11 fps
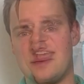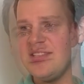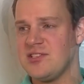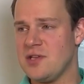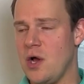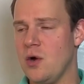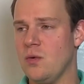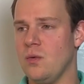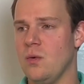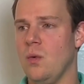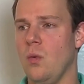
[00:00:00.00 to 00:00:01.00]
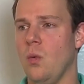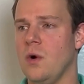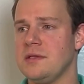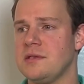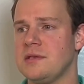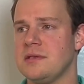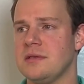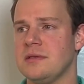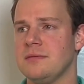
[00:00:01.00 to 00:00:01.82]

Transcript: And so what's